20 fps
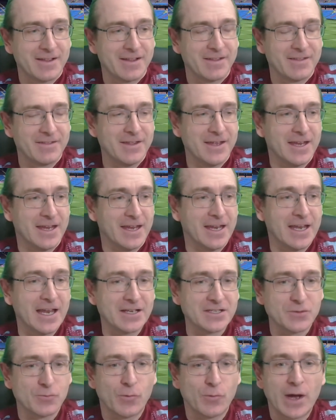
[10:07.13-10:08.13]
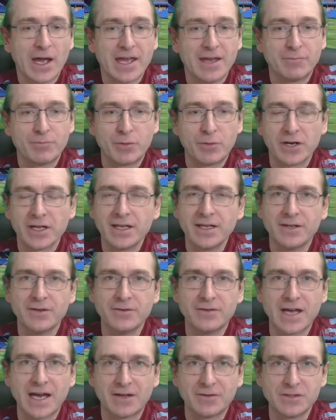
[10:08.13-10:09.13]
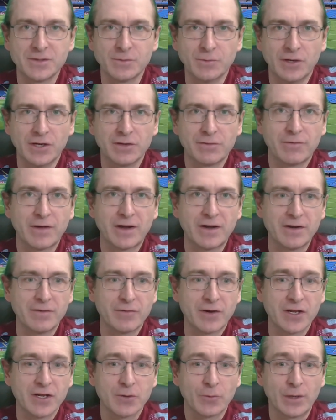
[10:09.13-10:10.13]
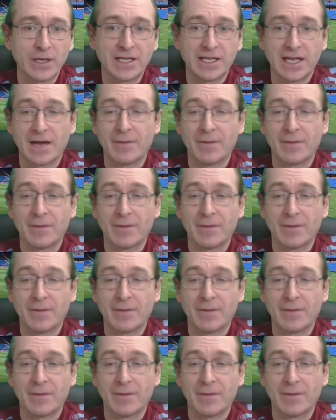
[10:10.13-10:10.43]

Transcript: It has a way of bringing you down to earth very, very quickly.